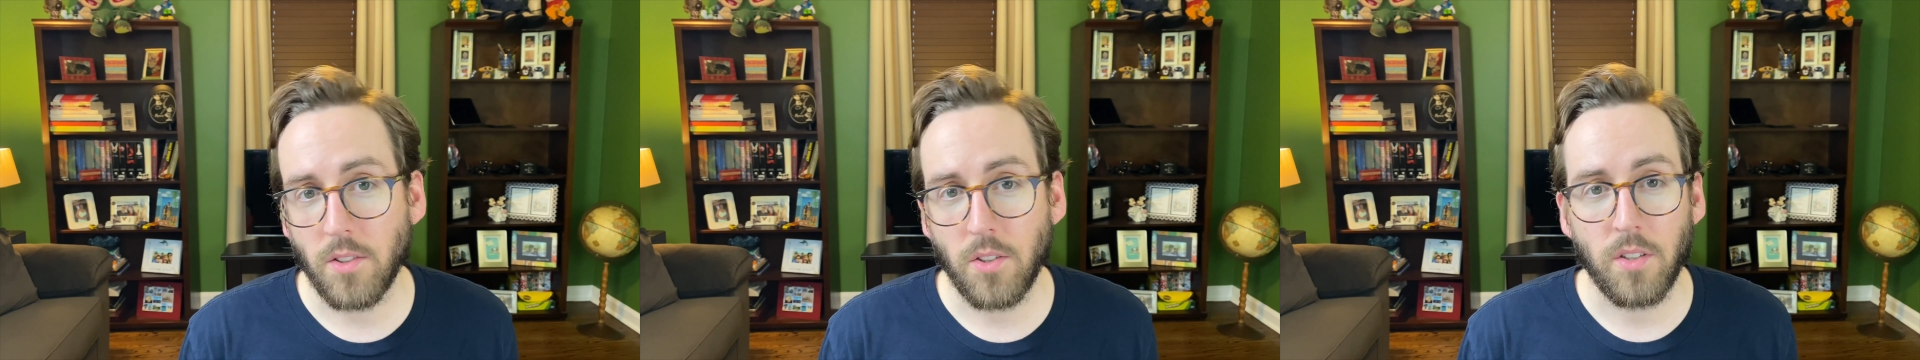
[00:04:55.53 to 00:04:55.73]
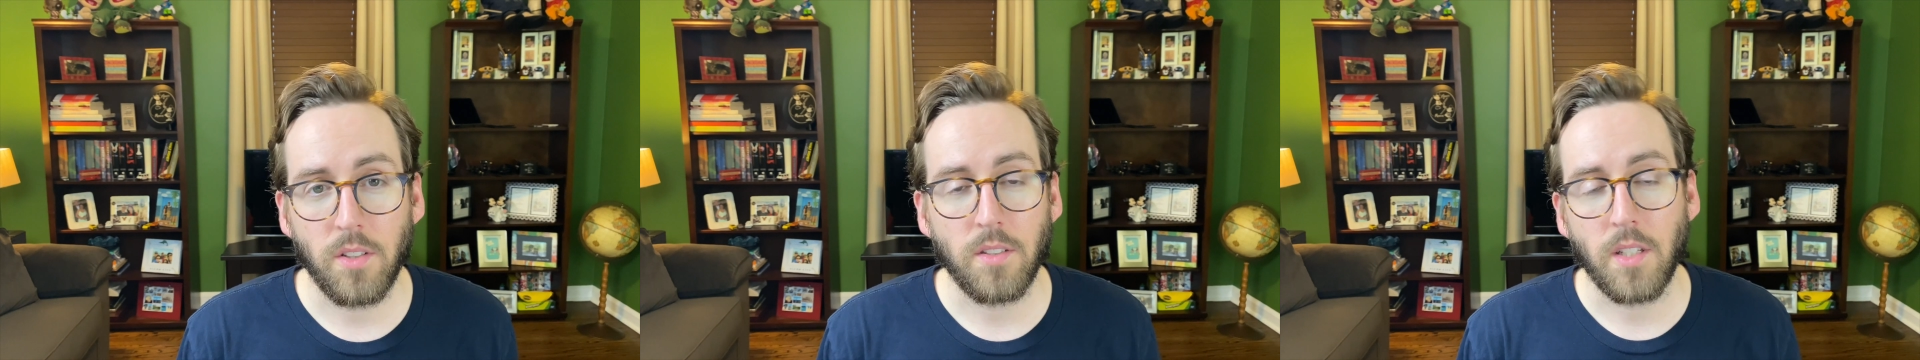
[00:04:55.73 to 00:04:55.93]

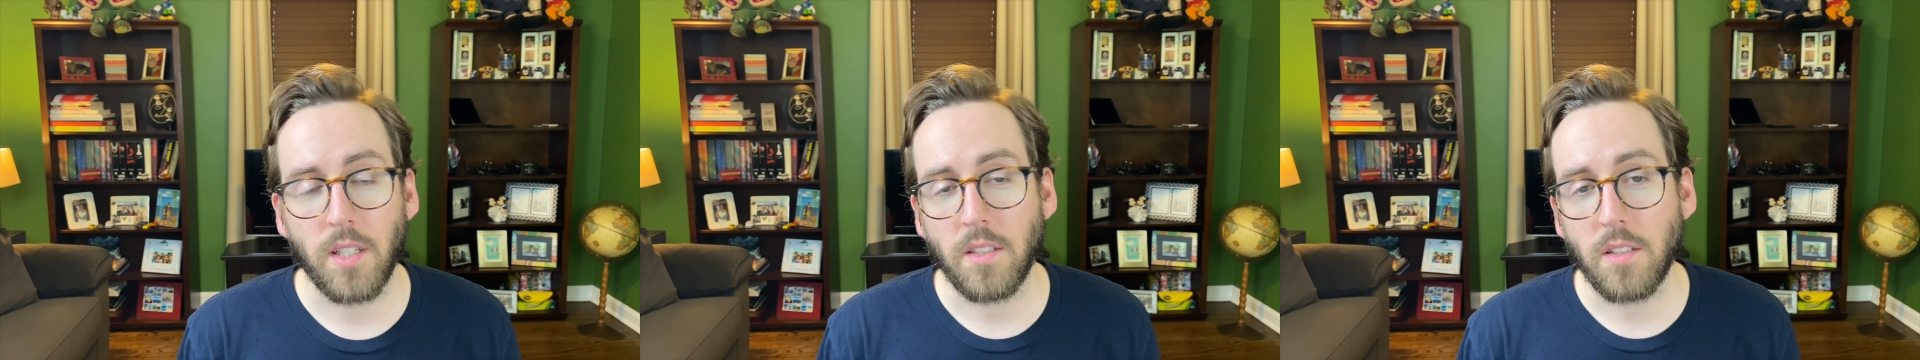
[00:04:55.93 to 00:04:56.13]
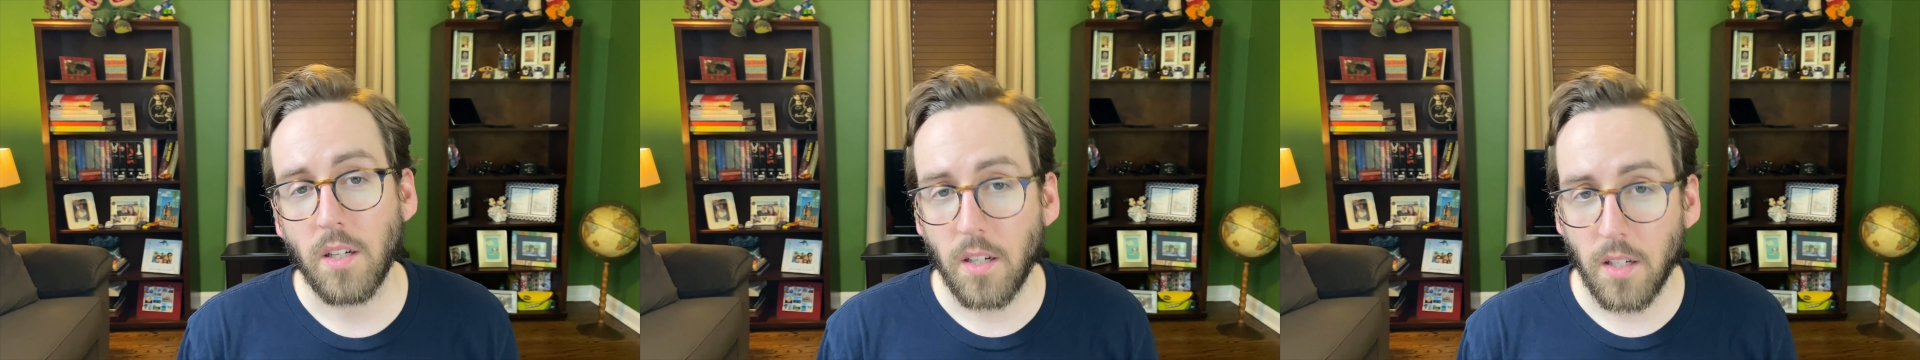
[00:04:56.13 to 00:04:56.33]
There is a
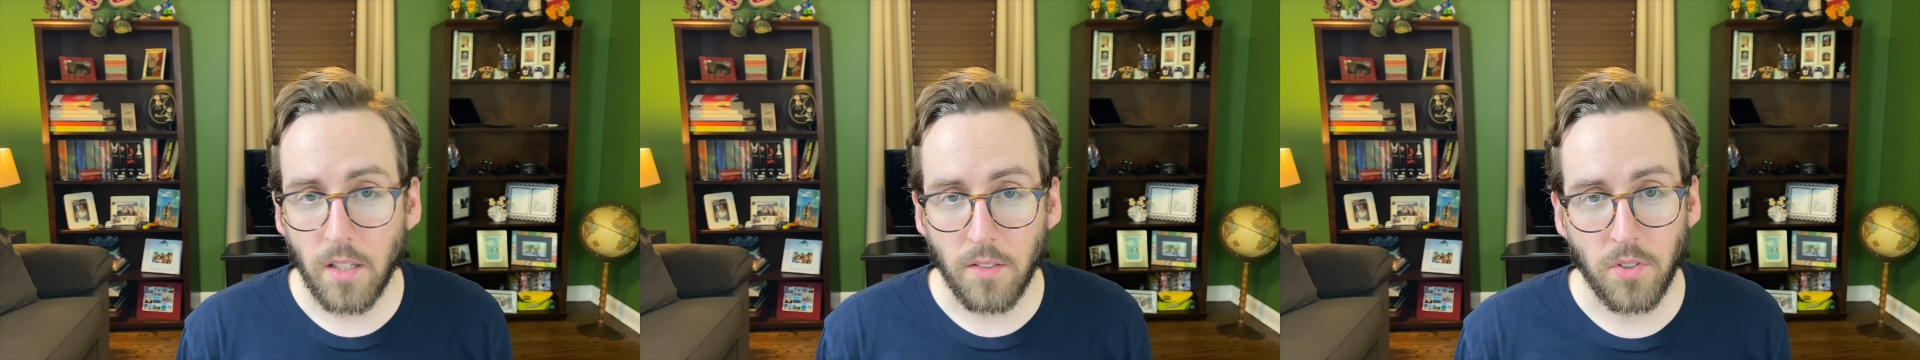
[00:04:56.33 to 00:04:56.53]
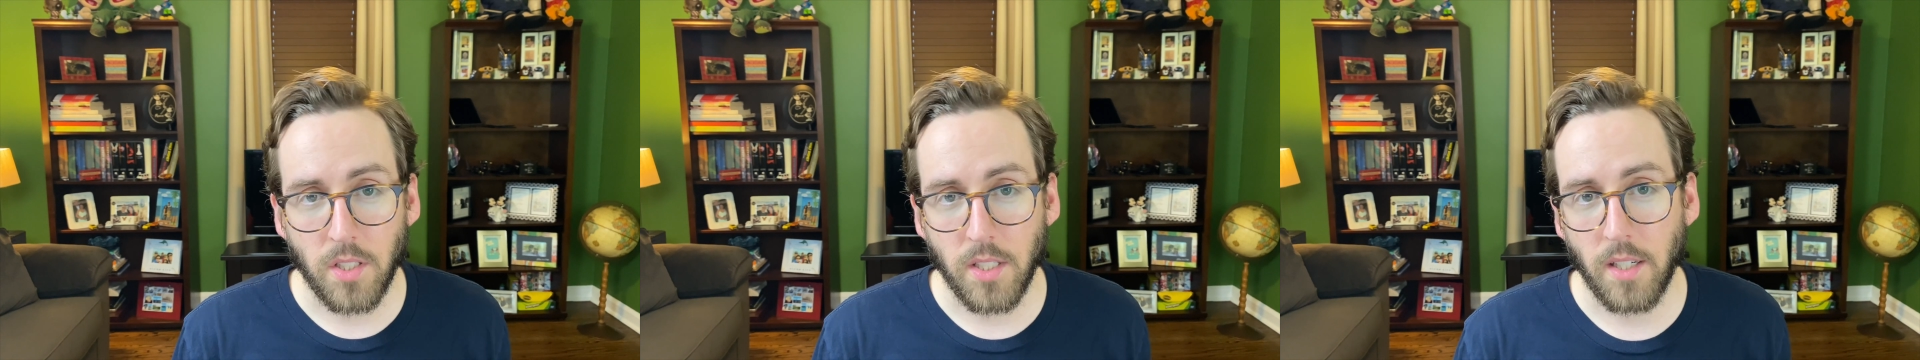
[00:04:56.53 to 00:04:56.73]
ton
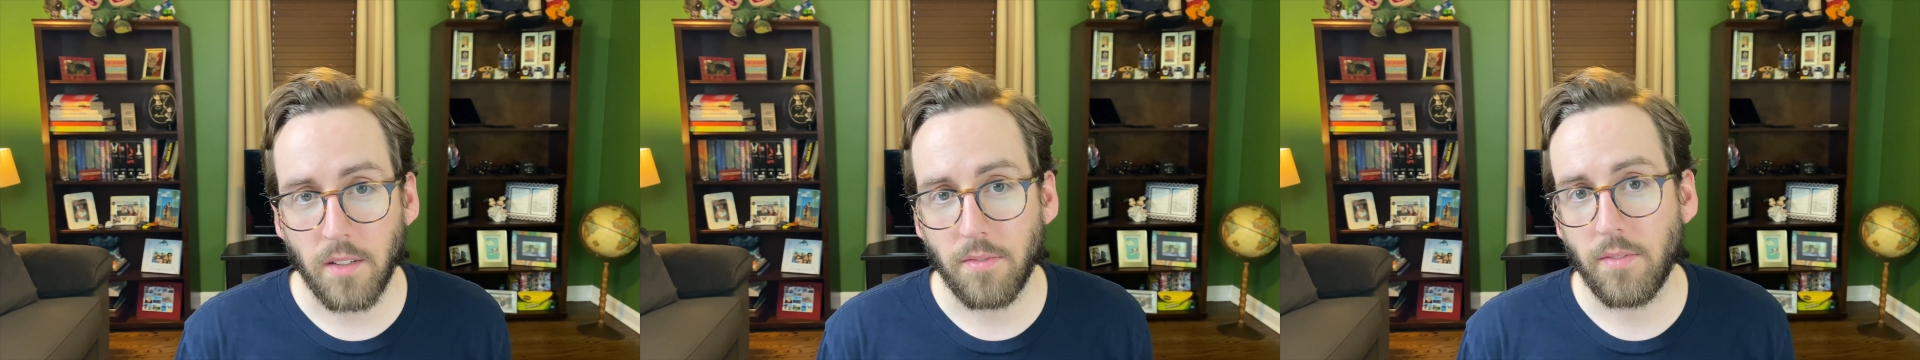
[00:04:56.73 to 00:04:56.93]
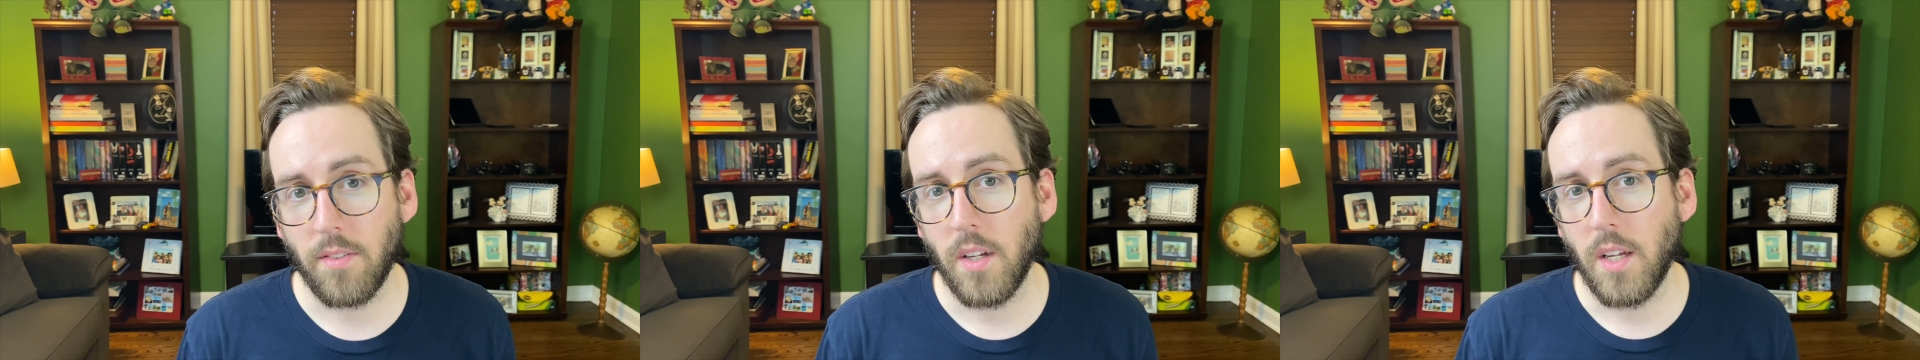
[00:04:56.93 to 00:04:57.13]
of
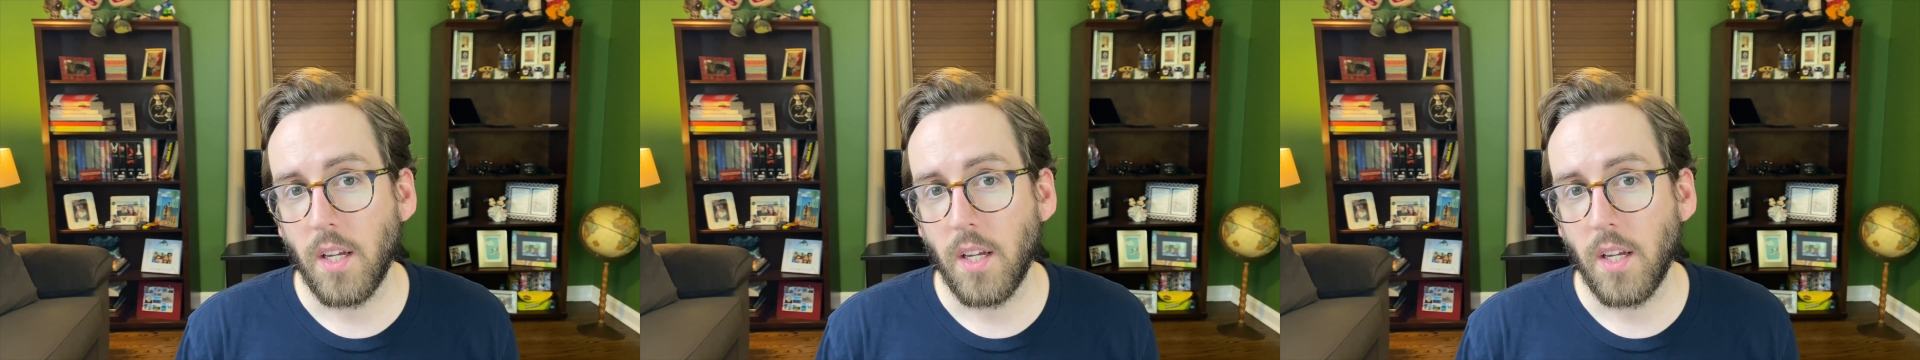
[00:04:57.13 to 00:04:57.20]
stuff.